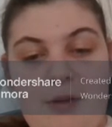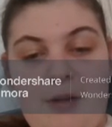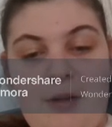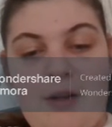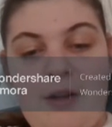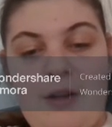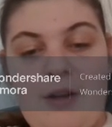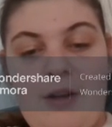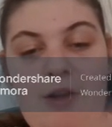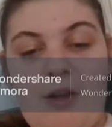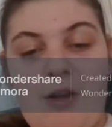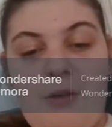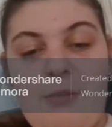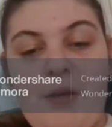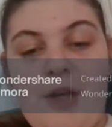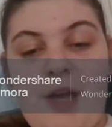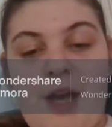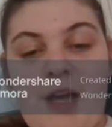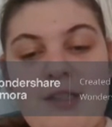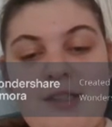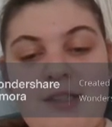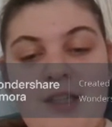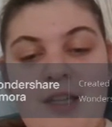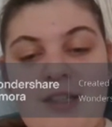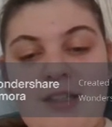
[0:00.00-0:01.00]
But hope you
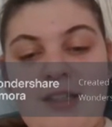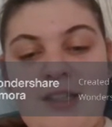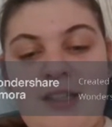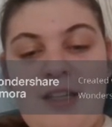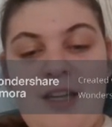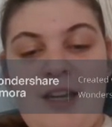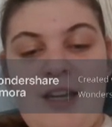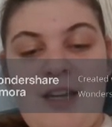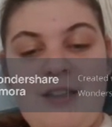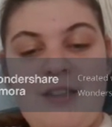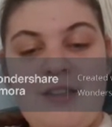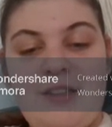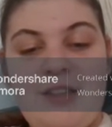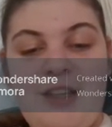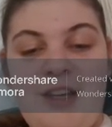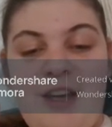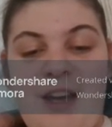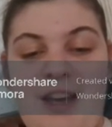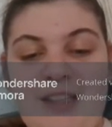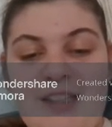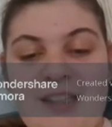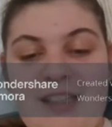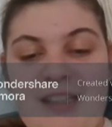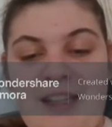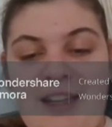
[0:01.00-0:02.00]
guys liked it, and I'll see you
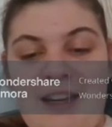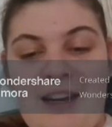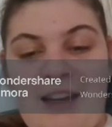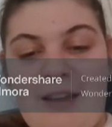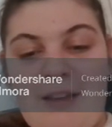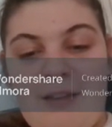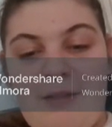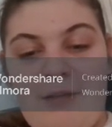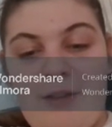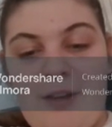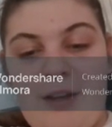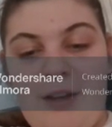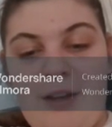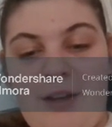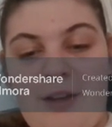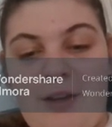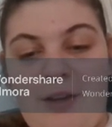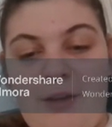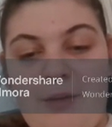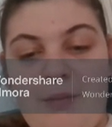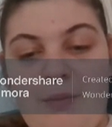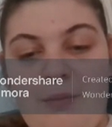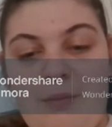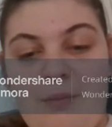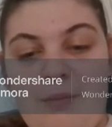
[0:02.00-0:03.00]
guys in the next
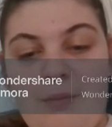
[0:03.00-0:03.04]
video.